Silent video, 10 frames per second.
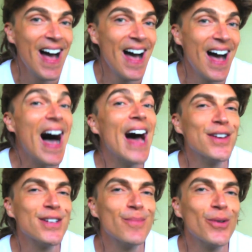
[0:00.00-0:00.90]
I
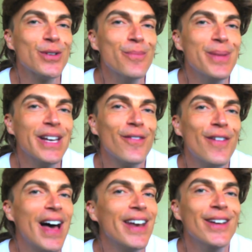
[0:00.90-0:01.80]
just smoked a big
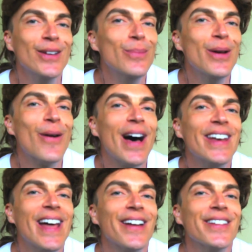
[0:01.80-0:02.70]
fat doobie right
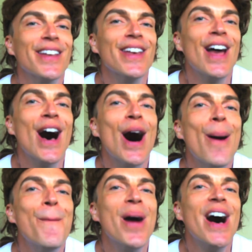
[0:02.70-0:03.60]
down to the nub.
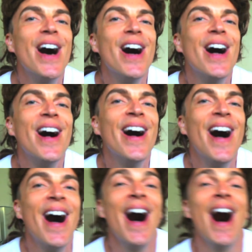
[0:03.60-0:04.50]

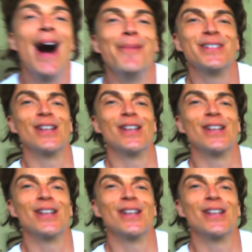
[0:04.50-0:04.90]
I'm so